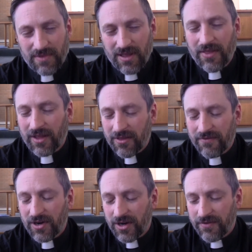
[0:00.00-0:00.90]
think it's a
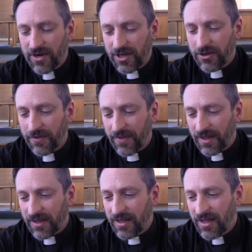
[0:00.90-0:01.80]
very, very good
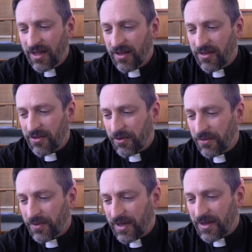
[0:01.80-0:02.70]
thing. So
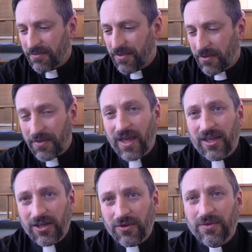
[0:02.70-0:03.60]

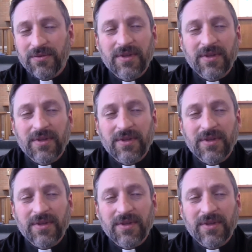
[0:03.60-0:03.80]
thank you.